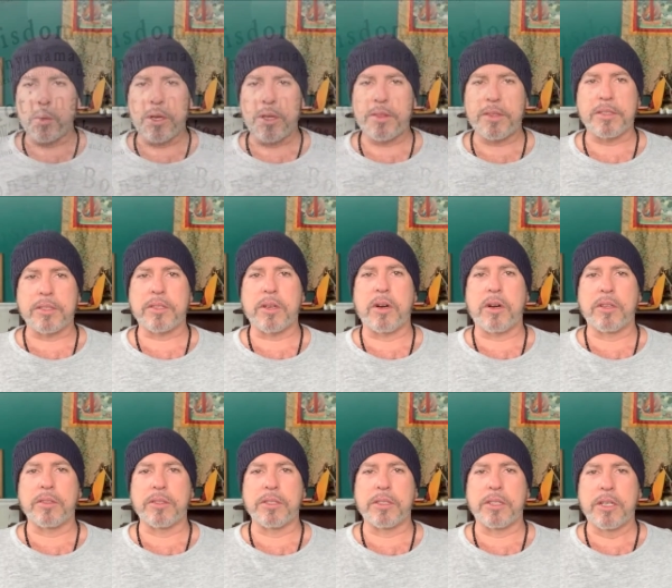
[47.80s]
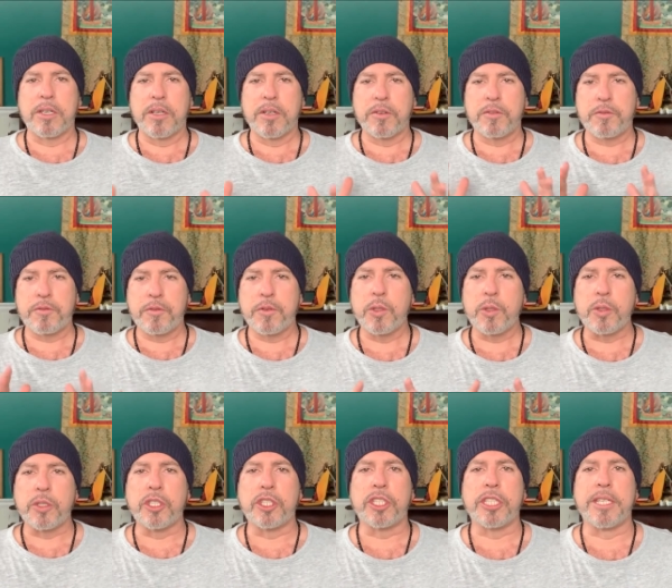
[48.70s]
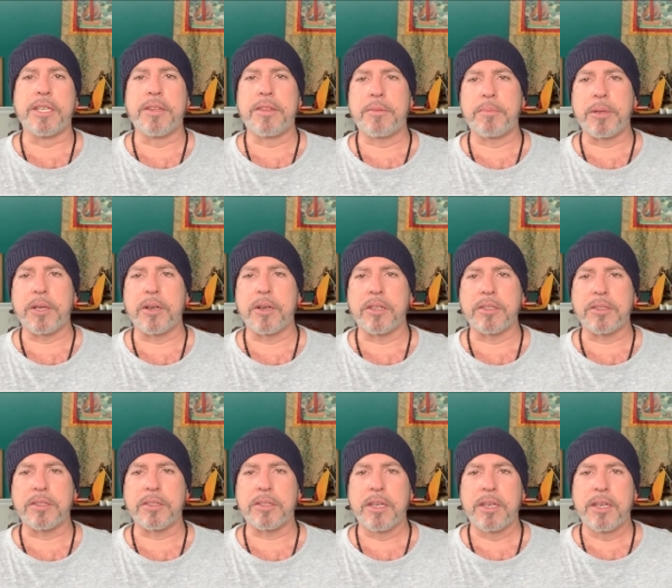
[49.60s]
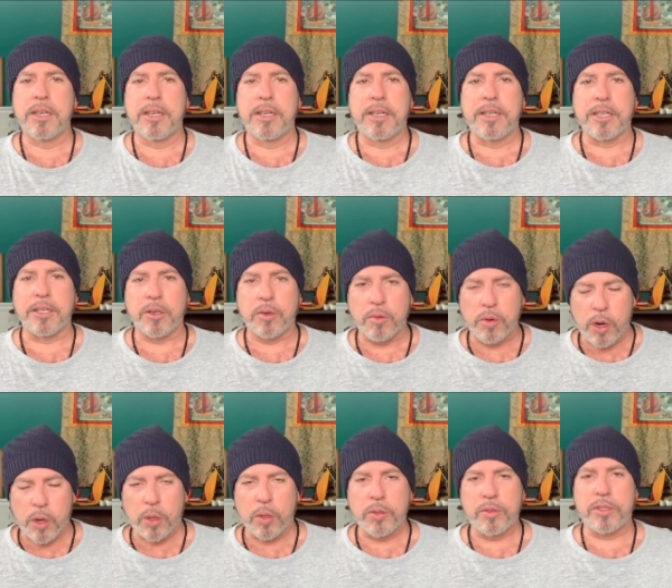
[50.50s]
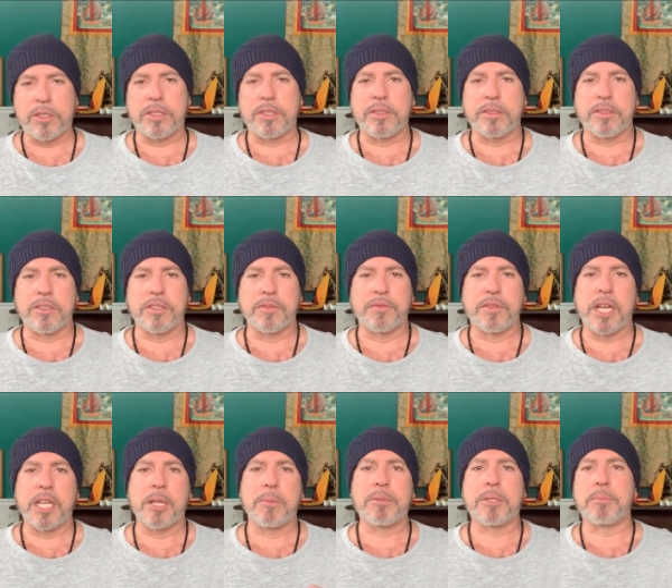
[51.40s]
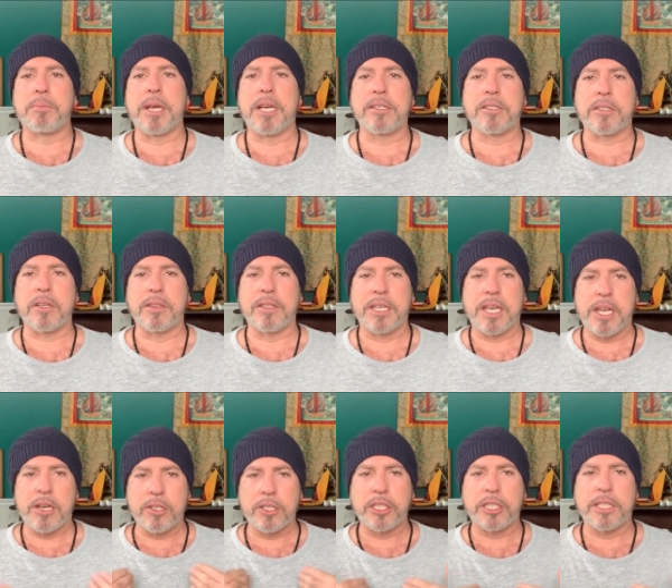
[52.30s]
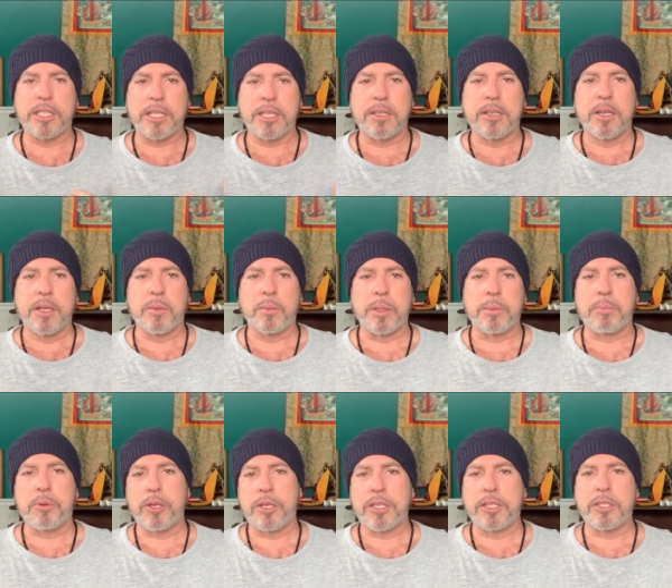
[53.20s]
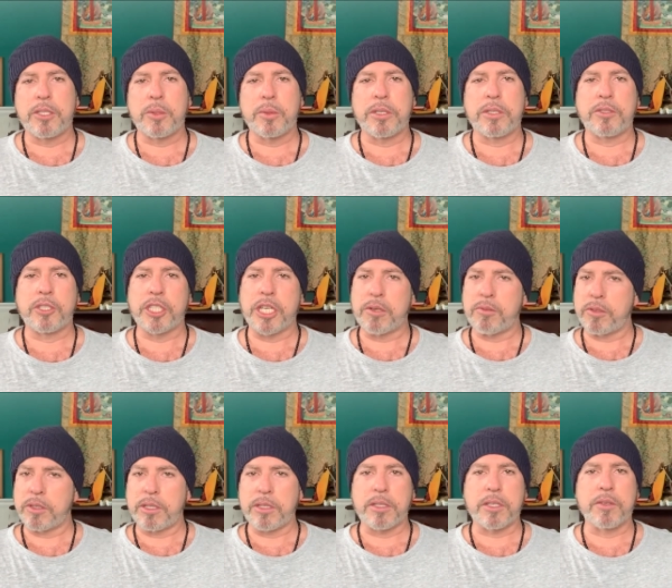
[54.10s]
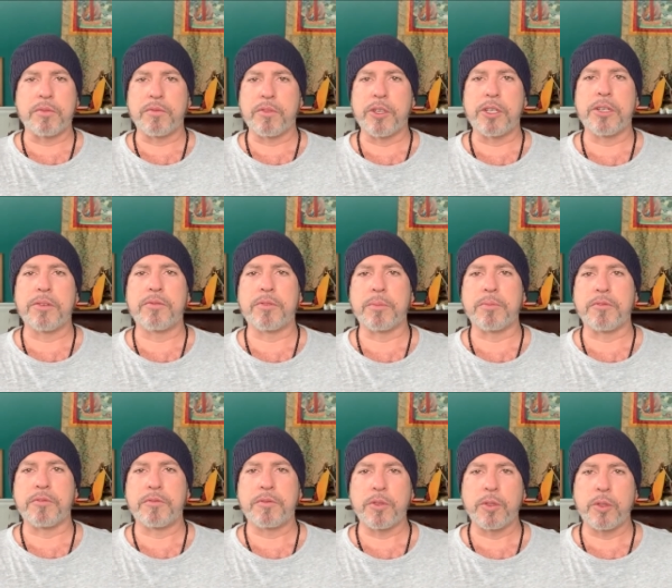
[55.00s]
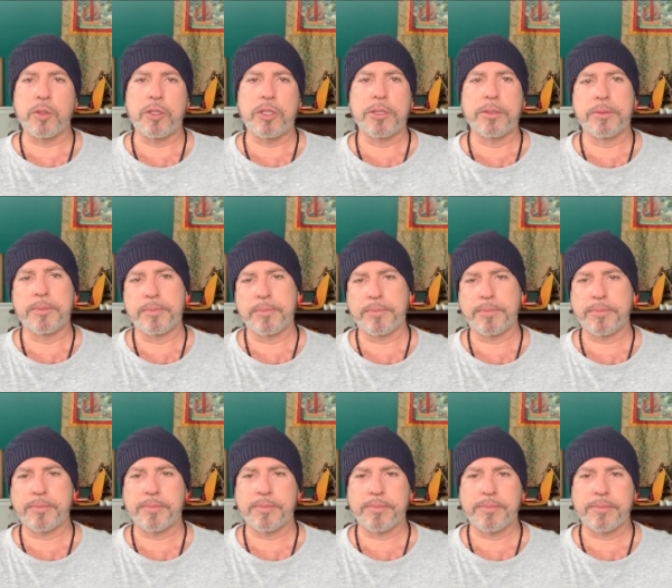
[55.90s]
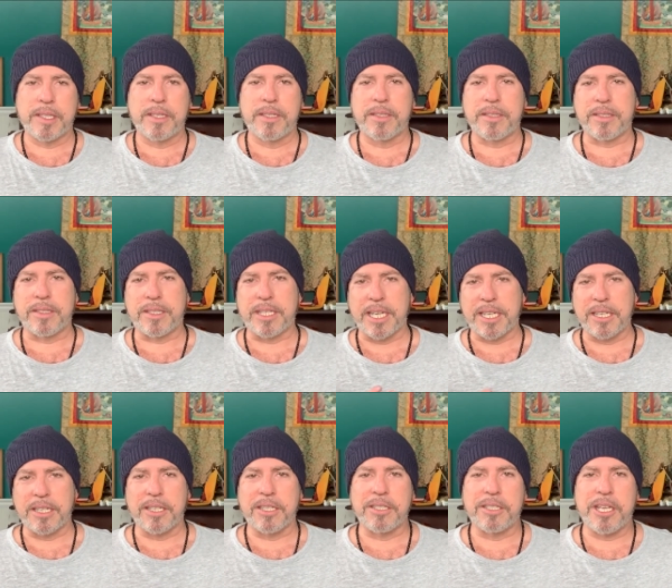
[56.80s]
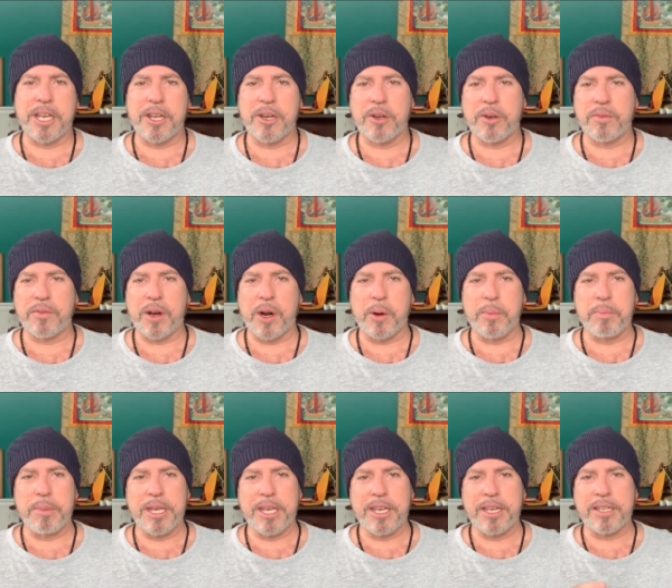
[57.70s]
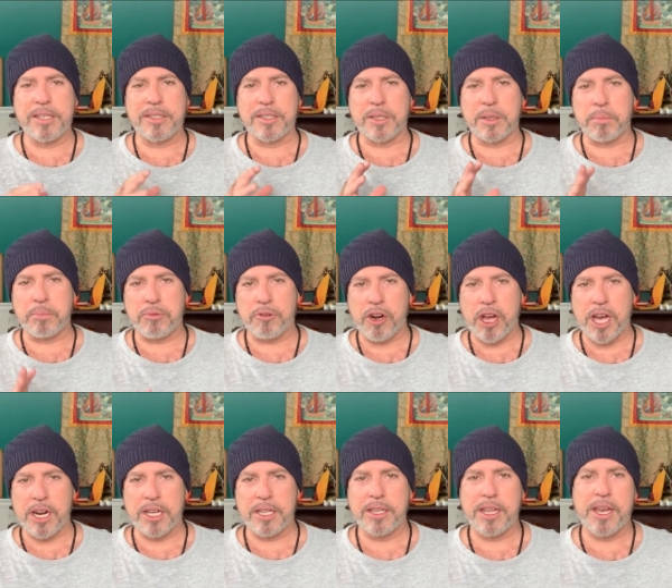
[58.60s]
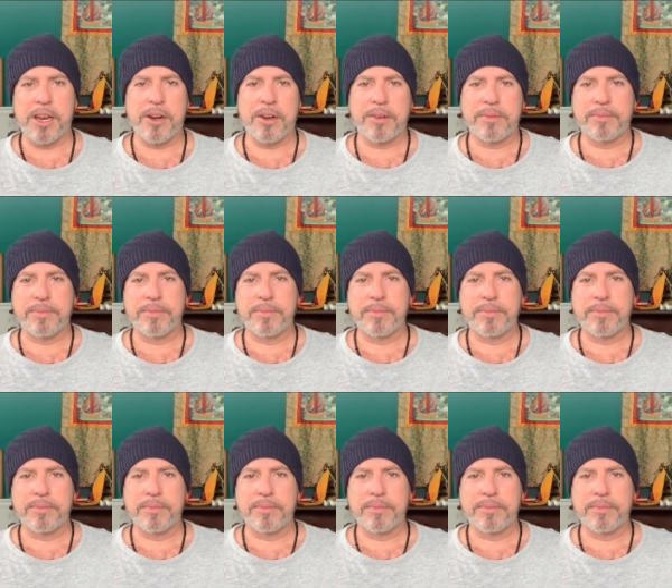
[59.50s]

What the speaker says: with. It's called the food sheath because it grows and develops based on the energy that we put into it, generally converted from food. The second container of our being is the prana layer.